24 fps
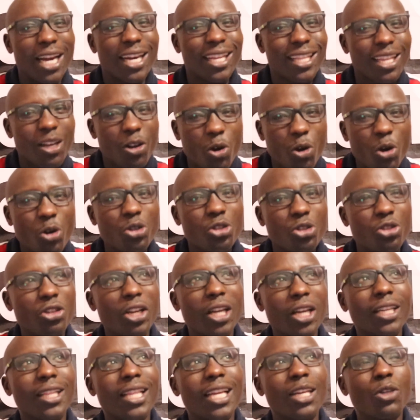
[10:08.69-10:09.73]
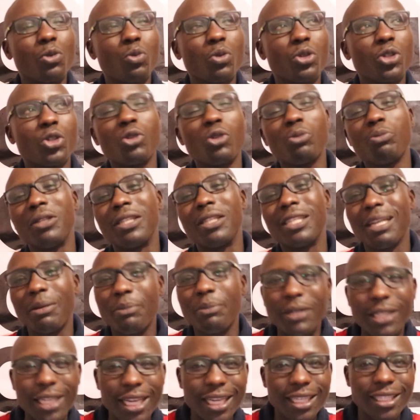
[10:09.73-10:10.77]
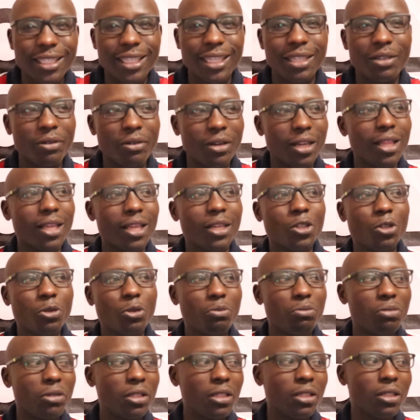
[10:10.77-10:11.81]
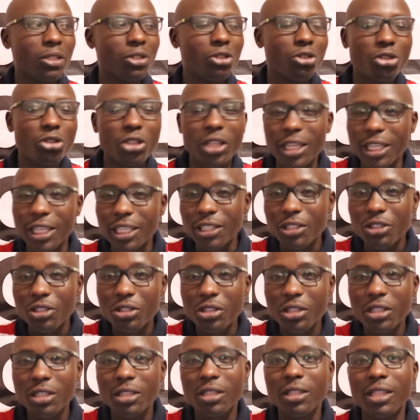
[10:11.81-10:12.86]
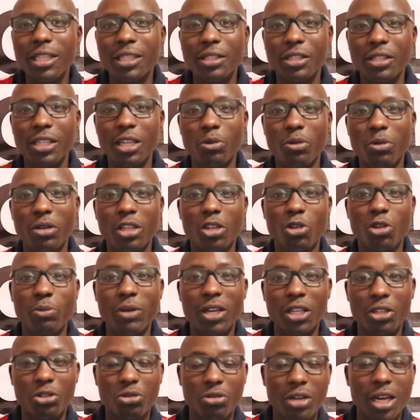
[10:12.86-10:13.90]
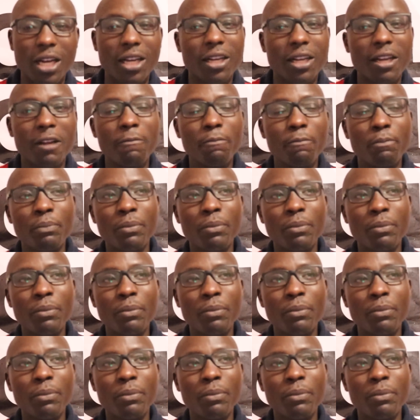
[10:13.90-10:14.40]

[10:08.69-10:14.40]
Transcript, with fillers: another contract that was to be terminated or rather to be changed. The state wanted to backtrack.